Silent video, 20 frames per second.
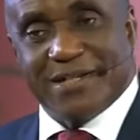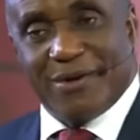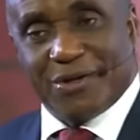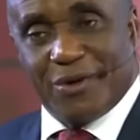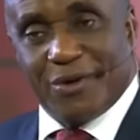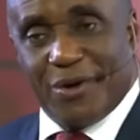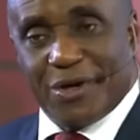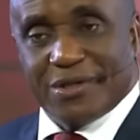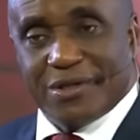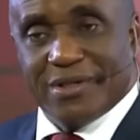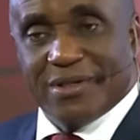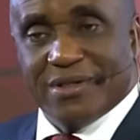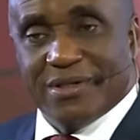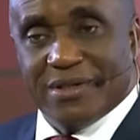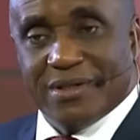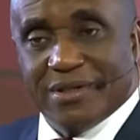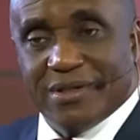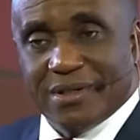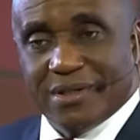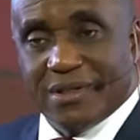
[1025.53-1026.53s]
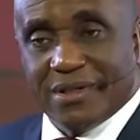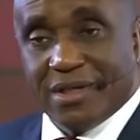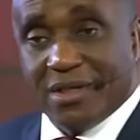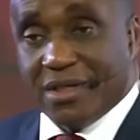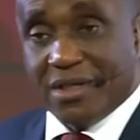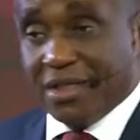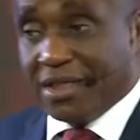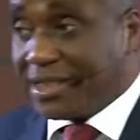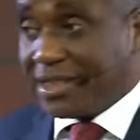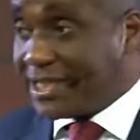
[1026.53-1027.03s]
They were not what?
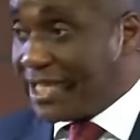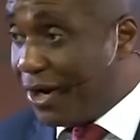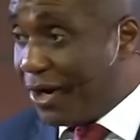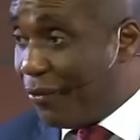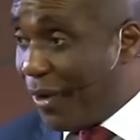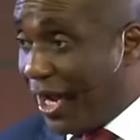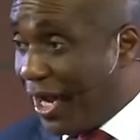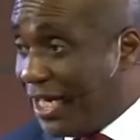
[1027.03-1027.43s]
They were